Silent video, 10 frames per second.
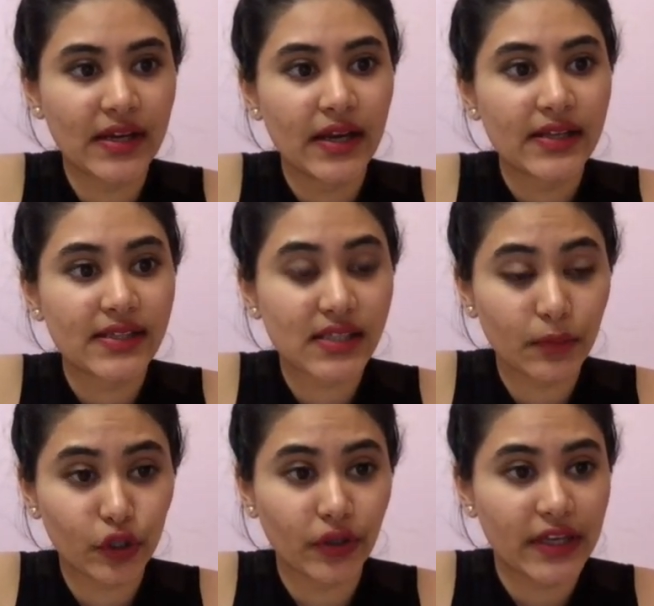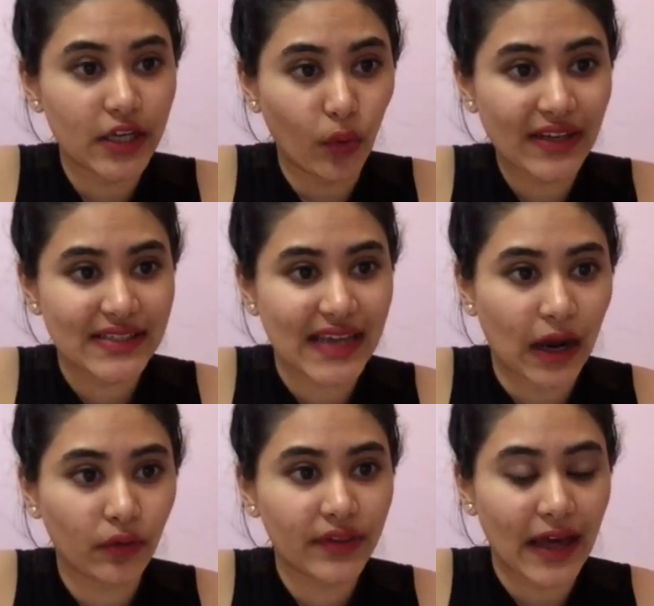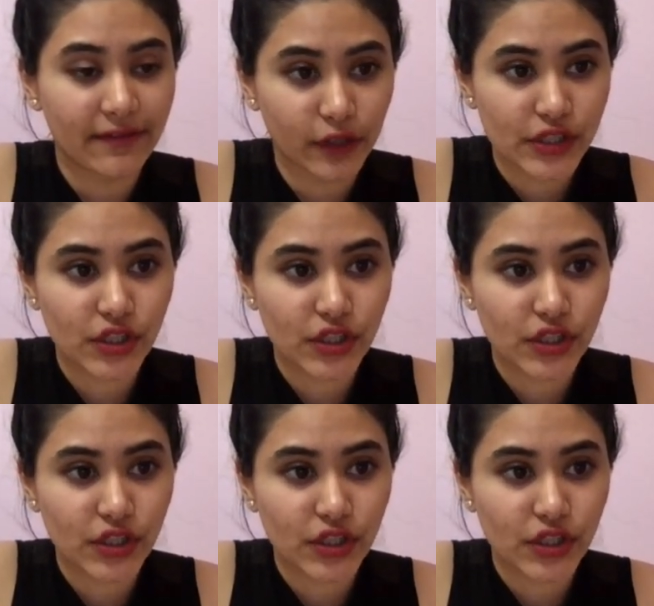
Similarly, going down that first